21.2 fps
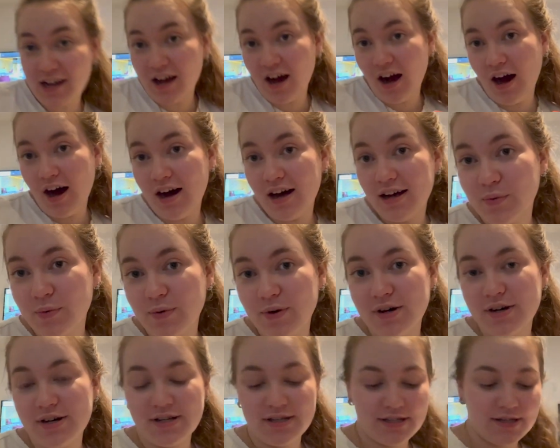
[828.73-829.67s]
got
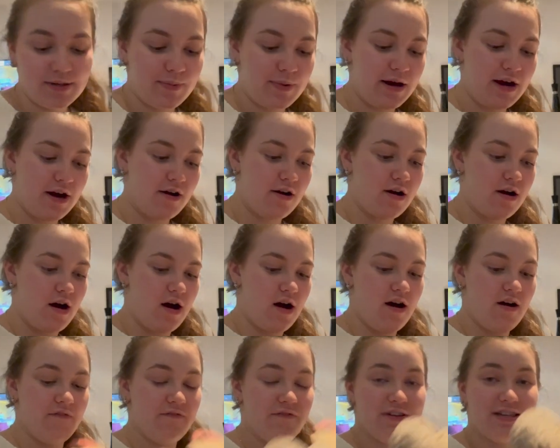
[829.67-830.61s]
was a pair
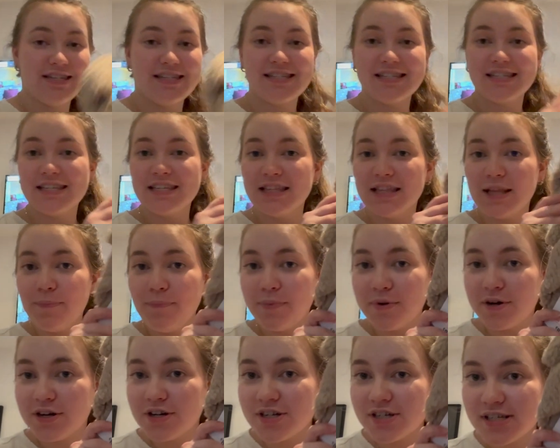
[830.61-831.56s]
of
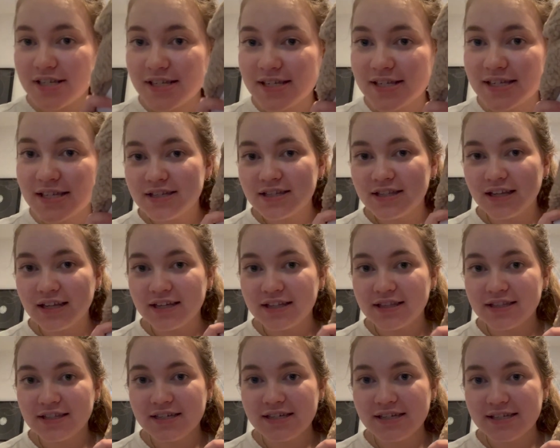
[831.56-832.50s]
slippers,
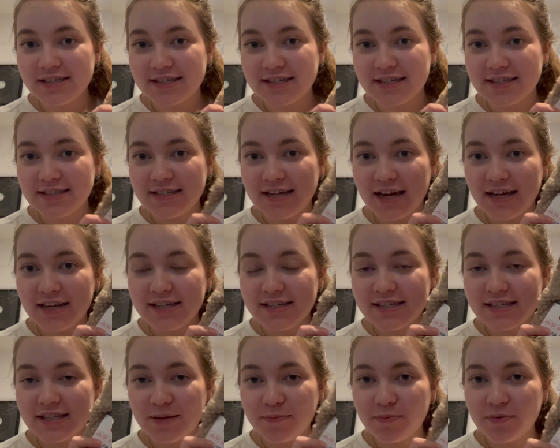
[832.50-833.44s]
like these teddy
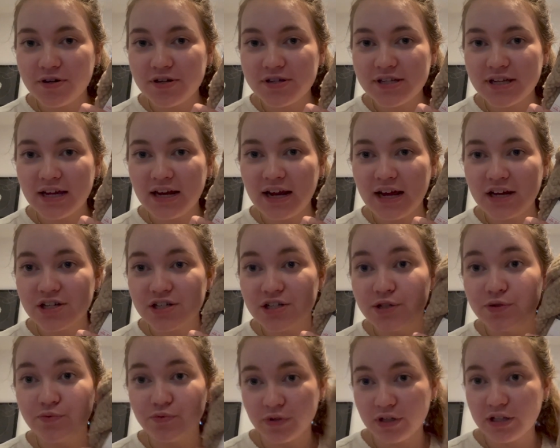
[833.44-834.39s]
slippers. And I
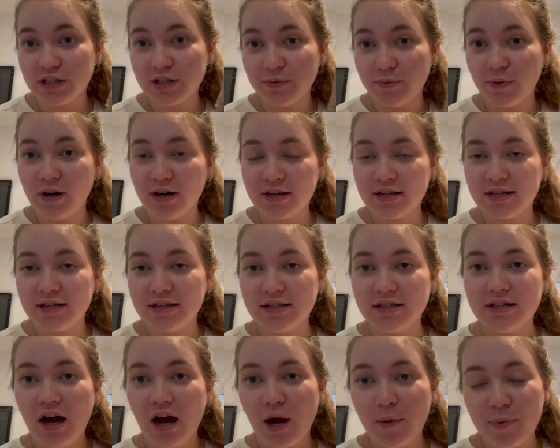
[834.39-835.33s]
actually really
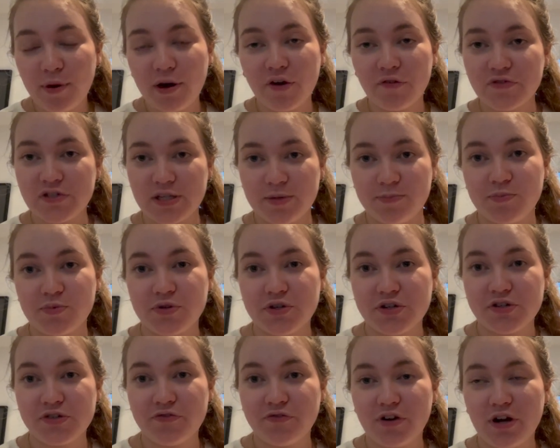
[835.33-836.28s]
wanted a pair of
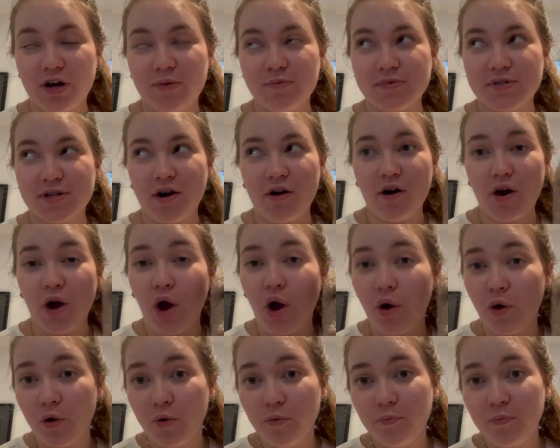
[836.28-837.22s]
slippers from Zara
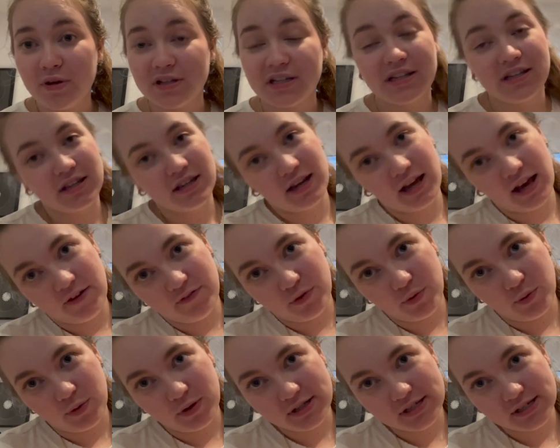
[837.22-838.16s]
Home, but they didn't have the
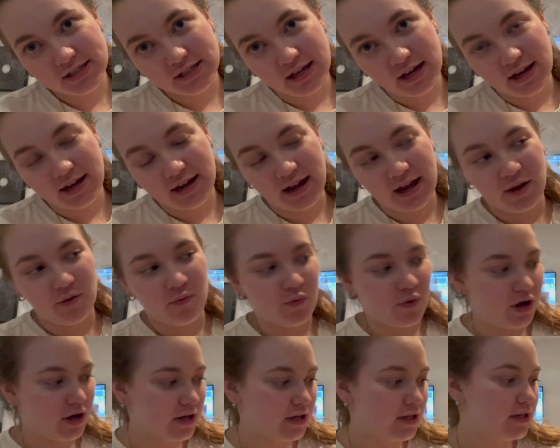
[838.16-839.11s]
ones that I
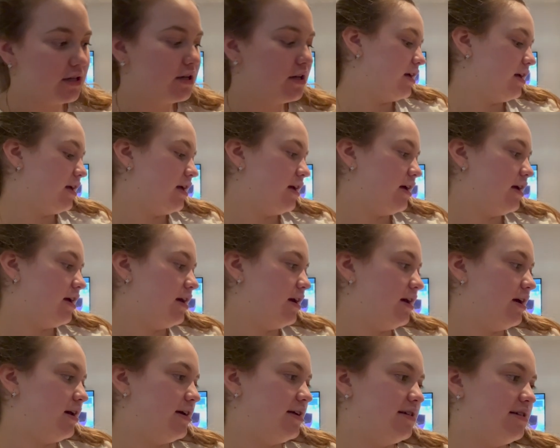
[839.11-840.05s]
wanted.
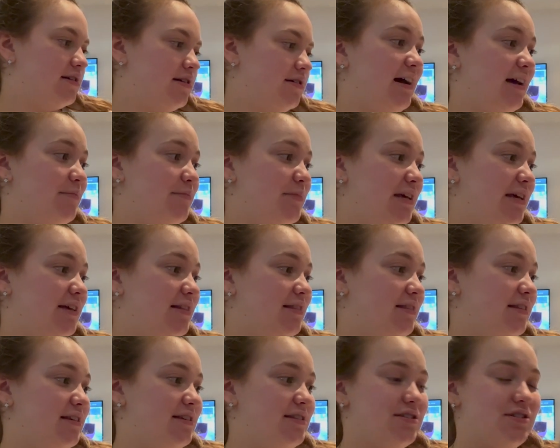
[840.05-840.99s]
And I mean,
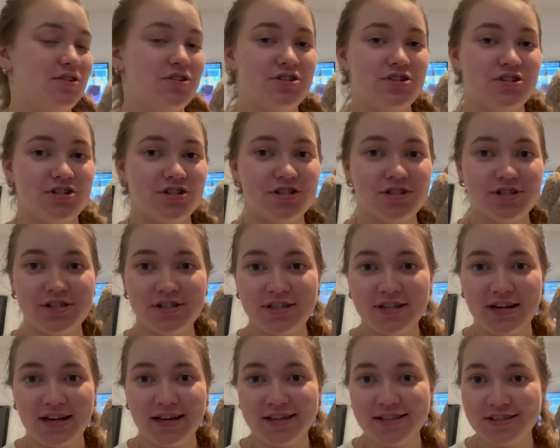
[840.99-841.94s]
these are
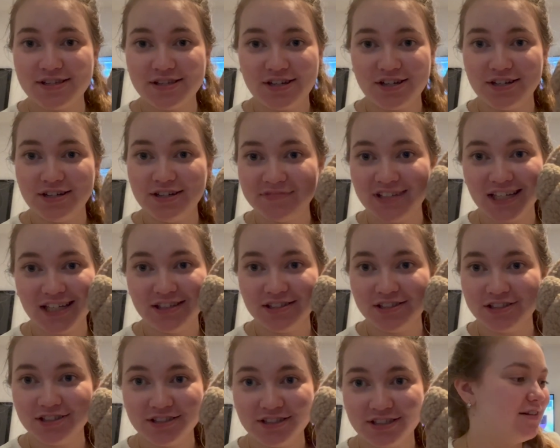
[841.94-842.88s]
just as good. They
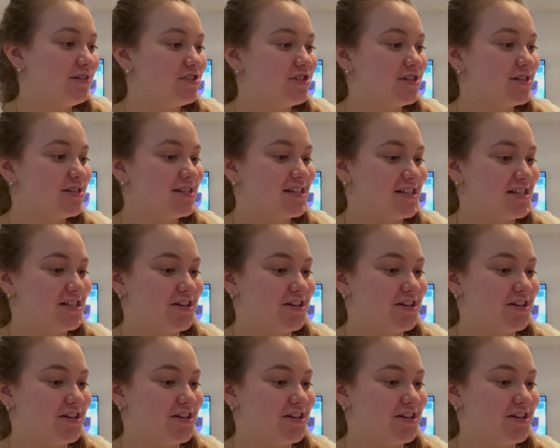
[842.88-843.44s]
look just as